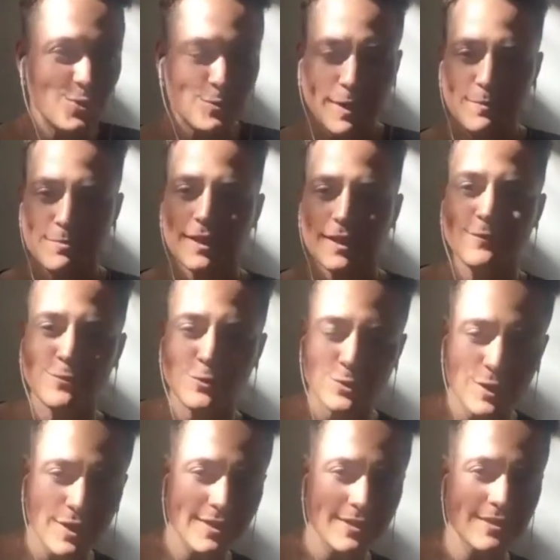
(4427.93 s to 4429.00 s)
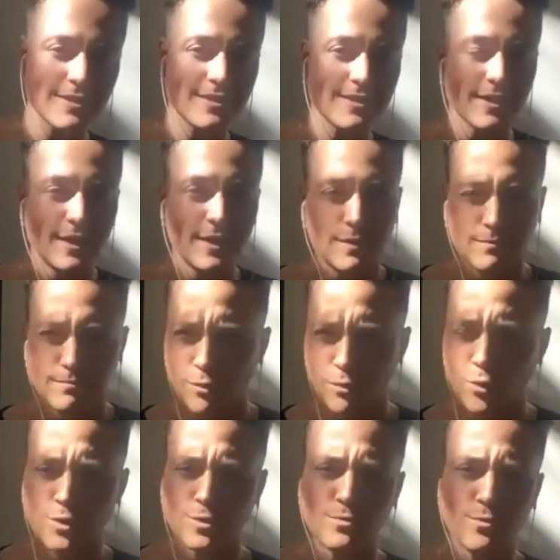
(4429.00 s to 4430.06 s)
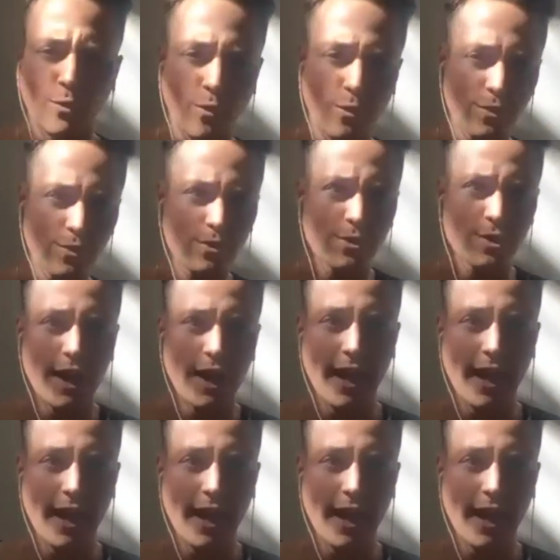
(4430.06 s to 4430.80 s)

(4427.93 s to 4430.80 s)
my playfulness, more and more.